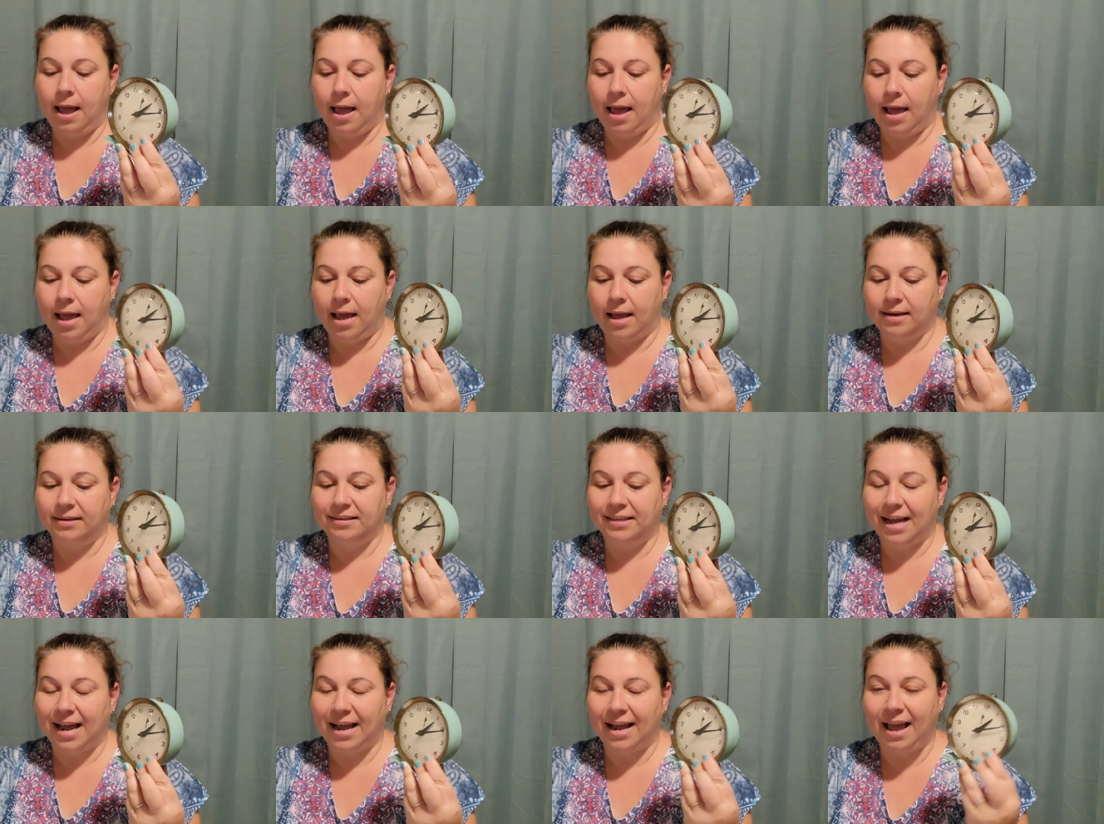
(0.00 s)

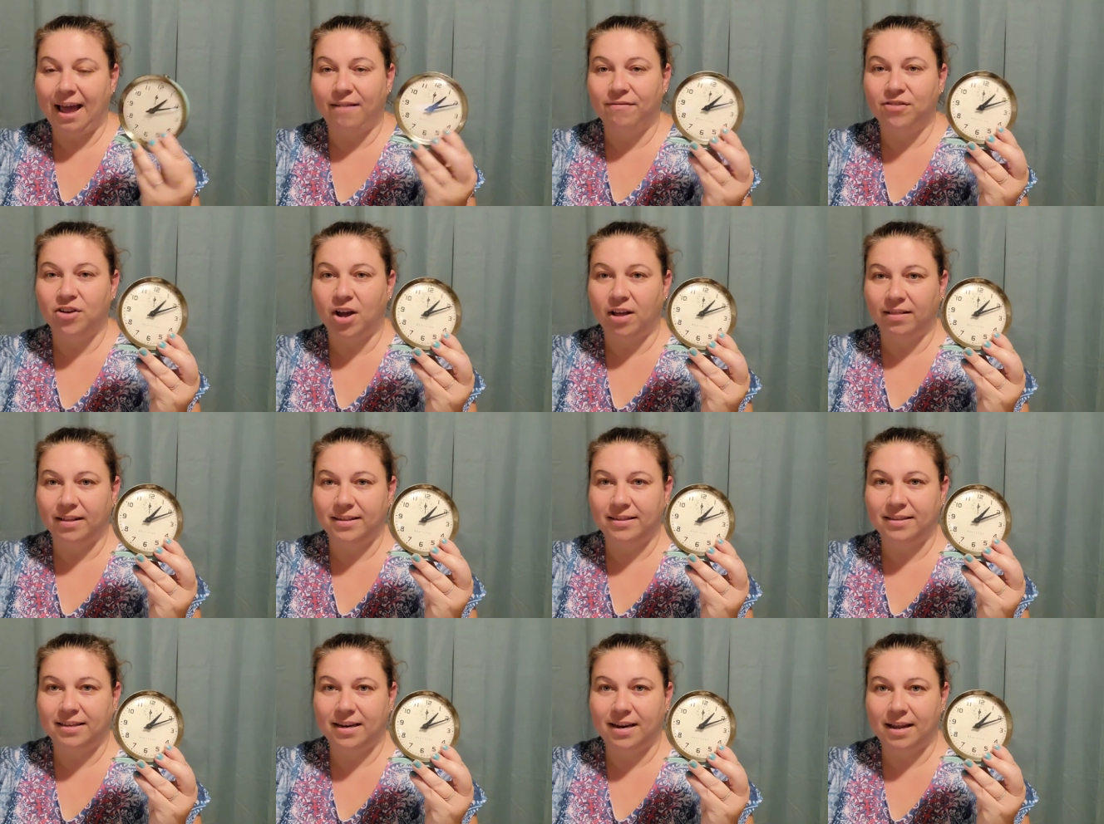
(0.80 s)
and I have not
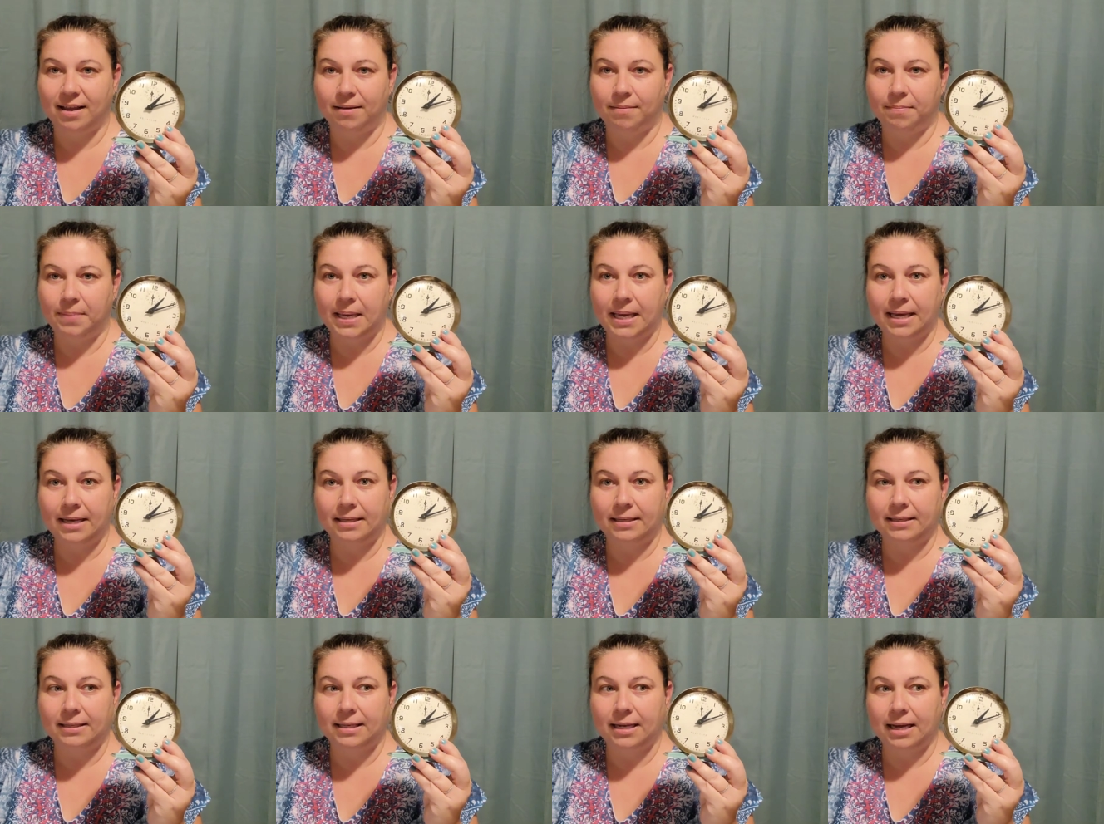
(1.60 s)
listed it
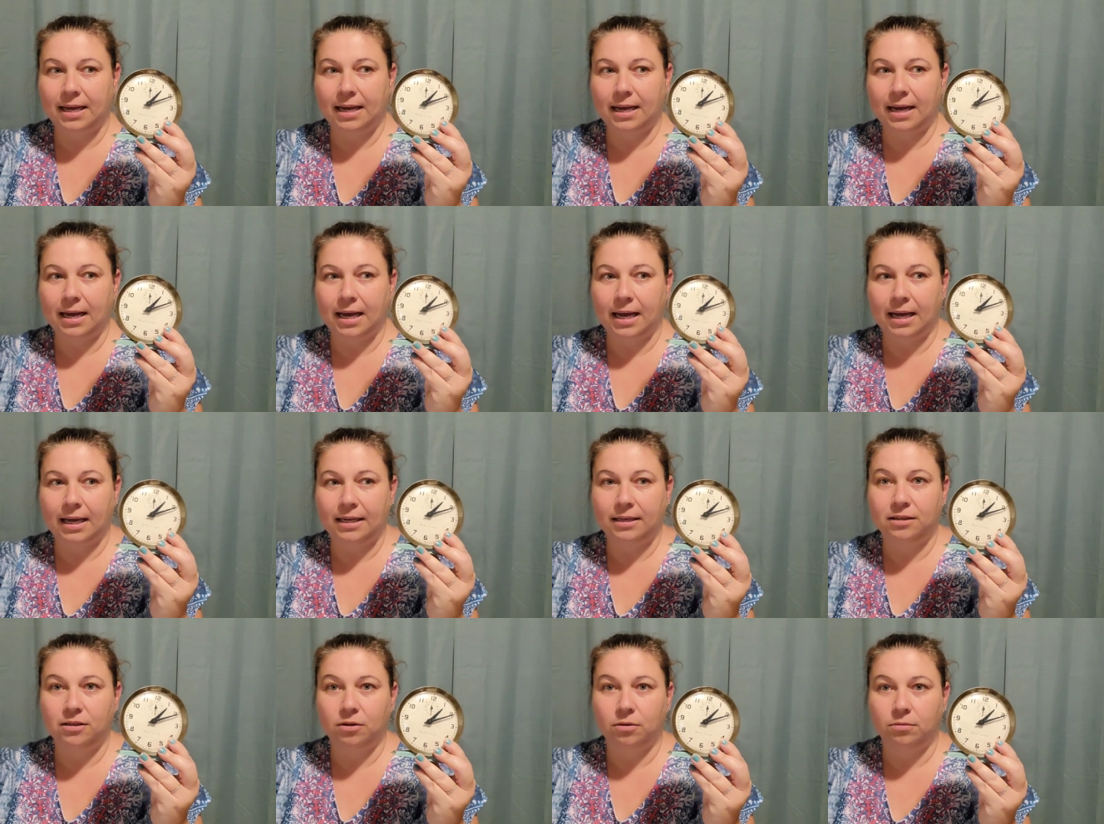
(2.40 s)
because
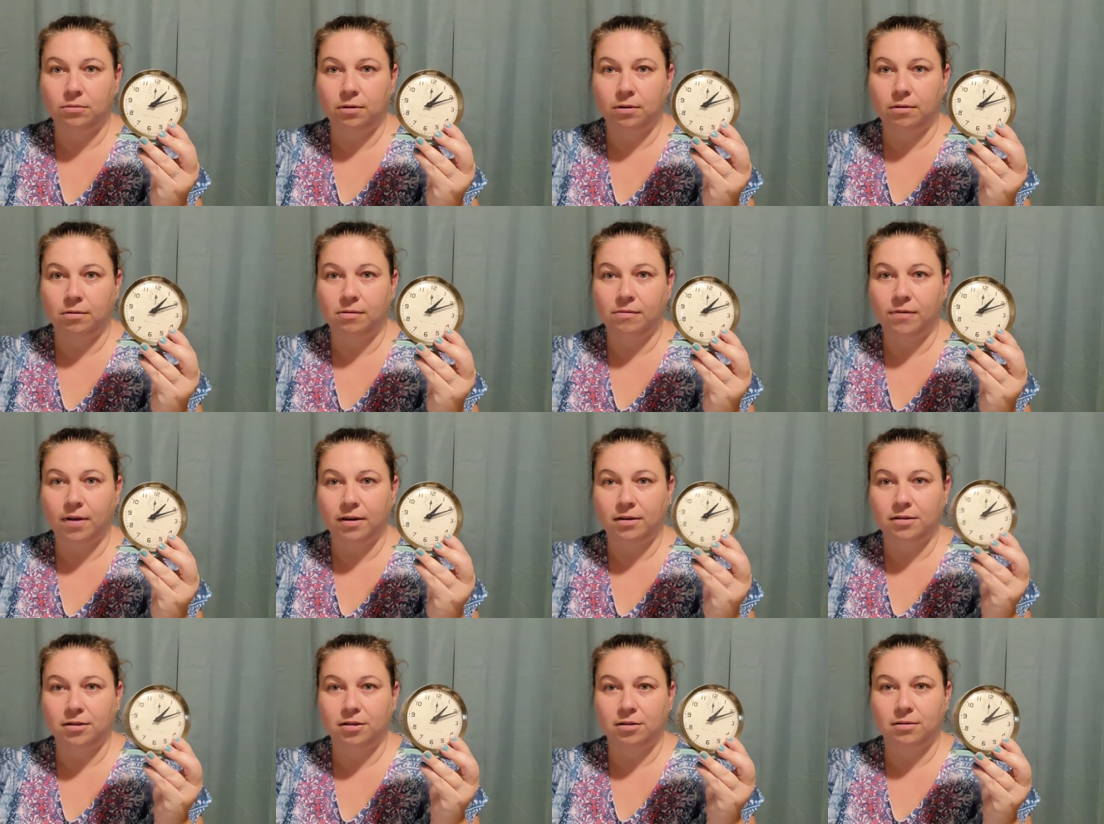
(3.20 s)
I don't know if
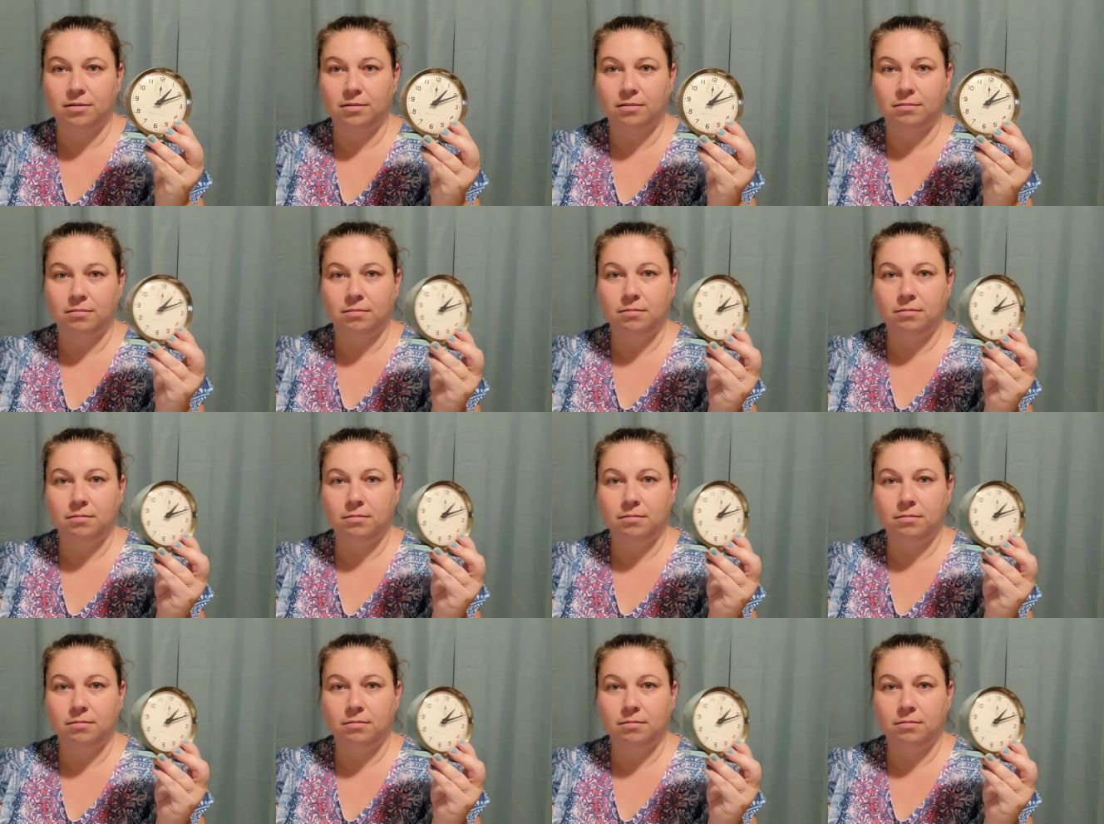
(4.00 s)
I just